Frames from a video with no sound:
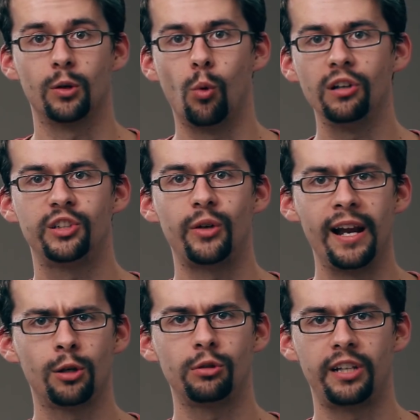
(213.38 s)
once your
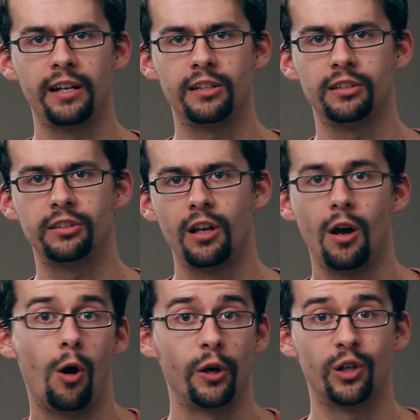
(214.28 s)
angle changes
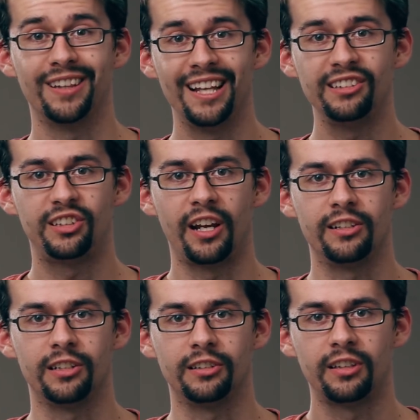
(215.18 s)
or your lens
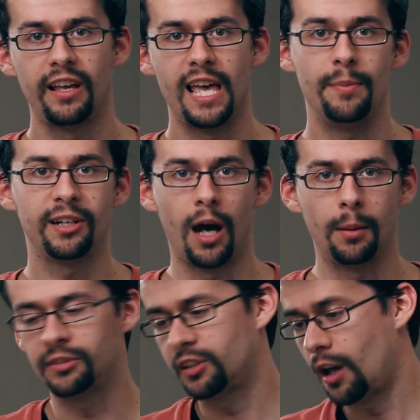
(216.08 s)
changes, it becomes